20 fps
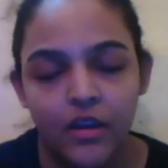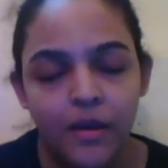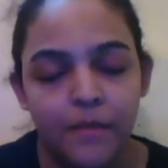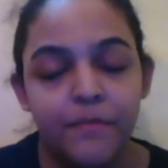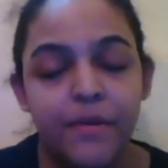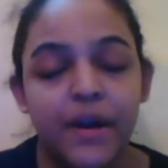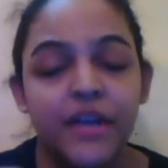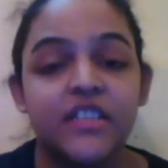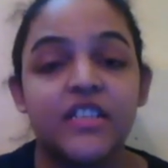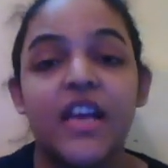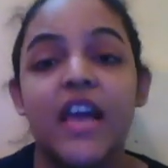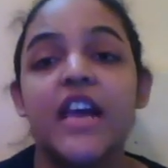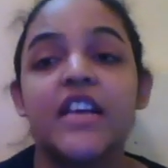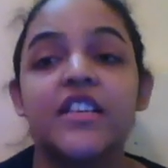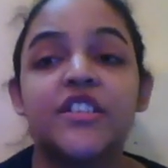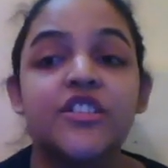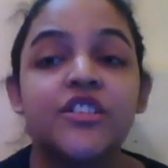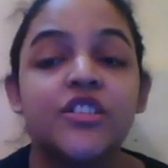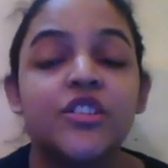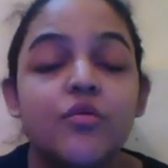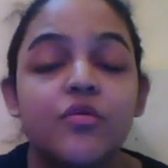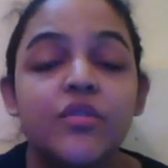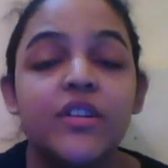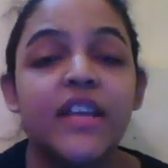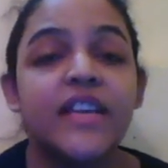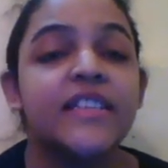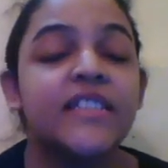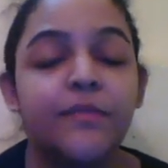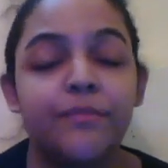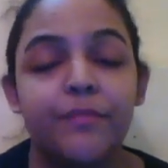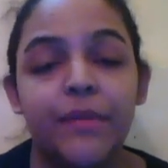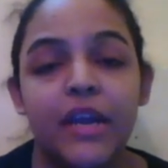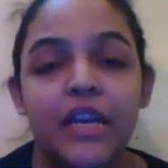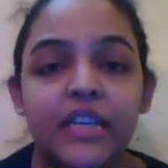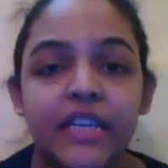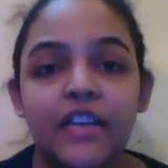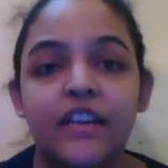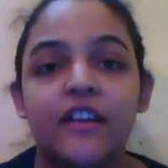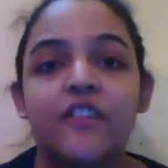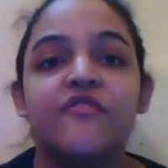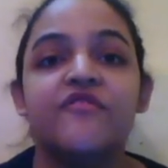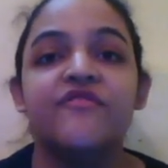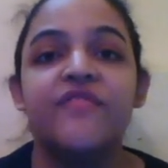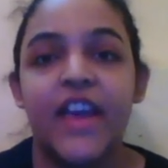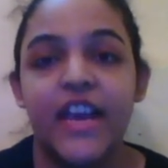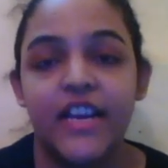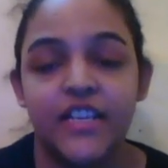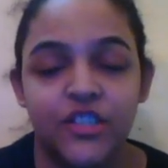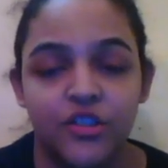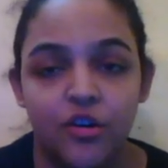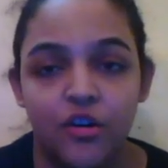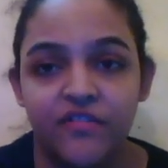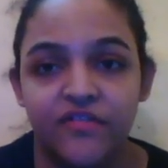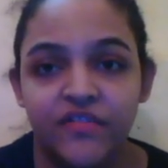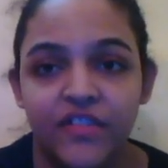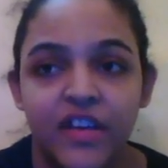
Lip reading: But as soon as the painkiller wears off,